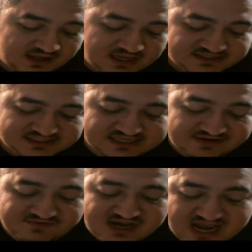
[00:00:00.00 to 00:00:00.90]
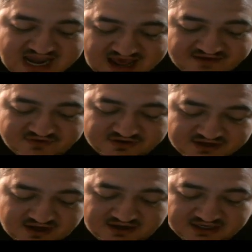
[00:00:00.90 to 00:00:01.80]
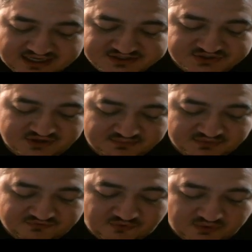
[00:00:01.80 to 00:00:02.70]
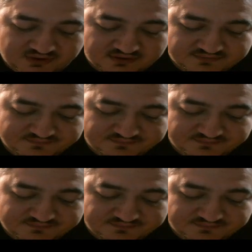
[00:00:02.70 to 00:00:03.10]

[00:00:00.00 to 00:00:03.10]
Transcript: since I've never done lasering before,